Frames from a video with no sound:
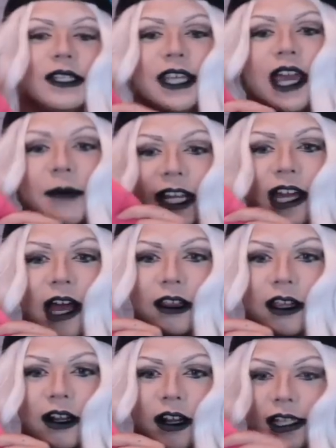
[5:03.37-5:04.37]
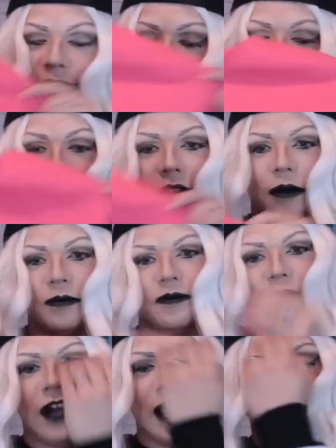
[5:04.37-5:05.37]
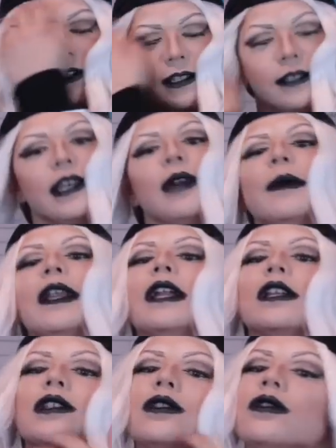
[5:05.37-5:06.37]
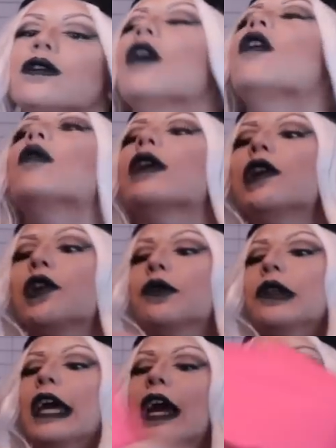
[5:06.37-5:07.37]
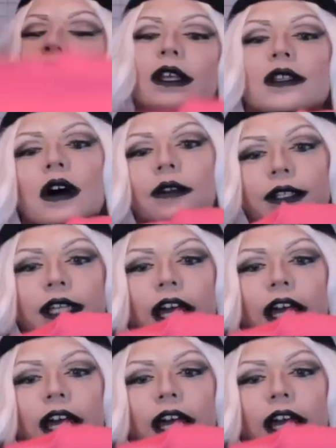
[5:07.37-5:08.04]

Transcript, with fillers: salmon color. It's like a, a, vibrant salmon, and it's so cute. Like I wear this all the